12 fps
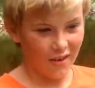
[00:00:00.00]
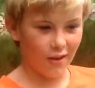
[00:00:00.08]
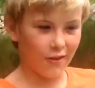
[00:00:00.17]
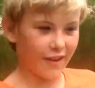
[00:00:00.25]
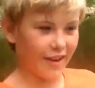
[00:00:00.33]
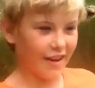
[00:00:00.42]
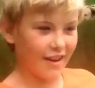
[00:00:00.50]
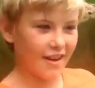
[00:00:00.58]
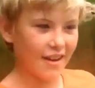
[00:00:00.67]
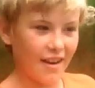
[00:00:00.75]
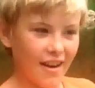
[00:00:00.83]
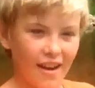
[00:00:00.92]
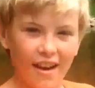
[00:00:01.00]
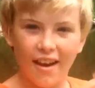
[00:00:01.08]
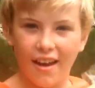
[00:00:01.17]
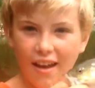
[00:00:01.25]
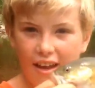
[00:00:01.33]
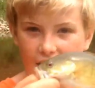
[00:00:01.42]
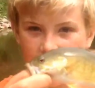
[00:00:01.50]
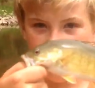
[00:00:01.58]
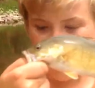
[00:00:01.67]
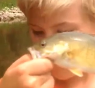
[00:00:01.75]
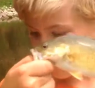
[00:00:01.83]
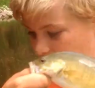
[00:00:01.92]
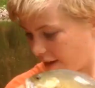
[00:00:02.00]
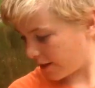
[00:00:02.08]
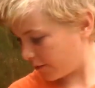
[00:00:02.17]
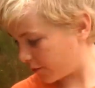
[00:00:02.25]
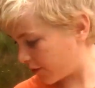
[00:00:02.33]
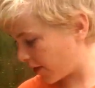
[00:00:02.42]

over here. We'll be good for